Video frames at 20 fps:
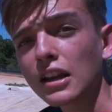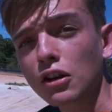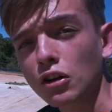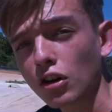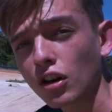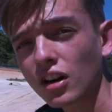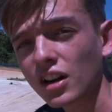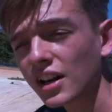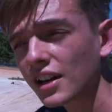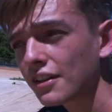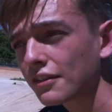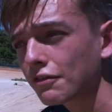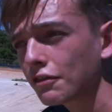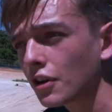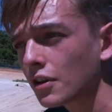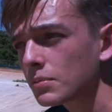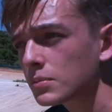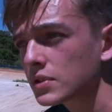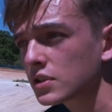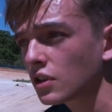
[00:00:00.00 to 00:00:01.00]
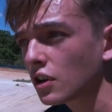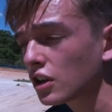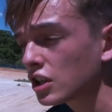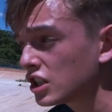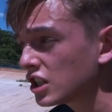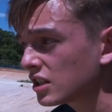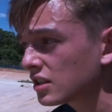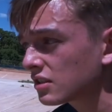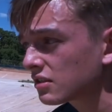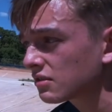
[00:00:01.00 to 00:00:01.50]
Crocodile farms are
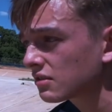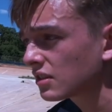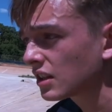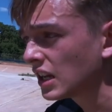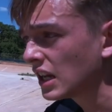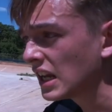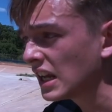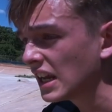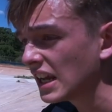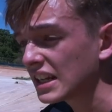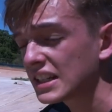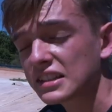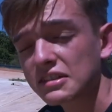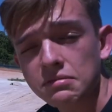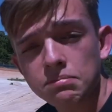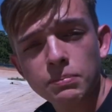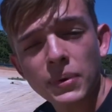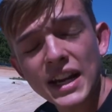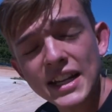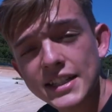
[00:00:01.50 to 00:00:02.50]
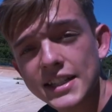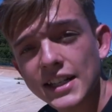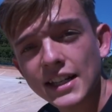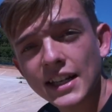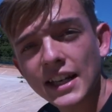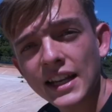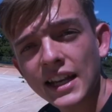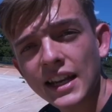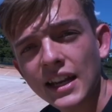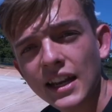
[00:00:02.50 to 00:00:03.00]
just, it's
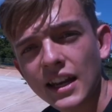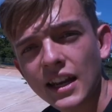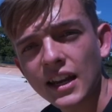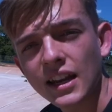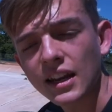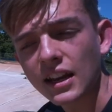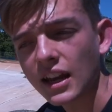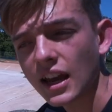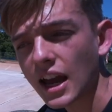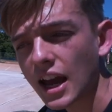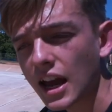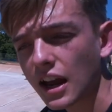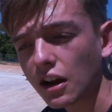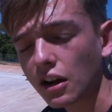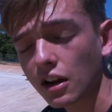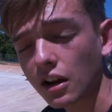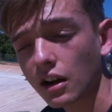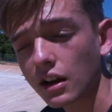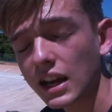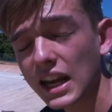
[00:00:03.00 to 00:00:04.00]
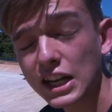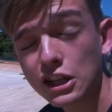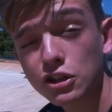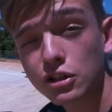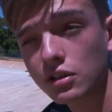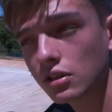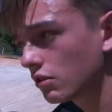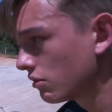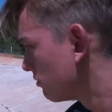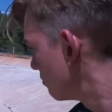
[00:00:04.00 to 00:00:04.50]
basically, it's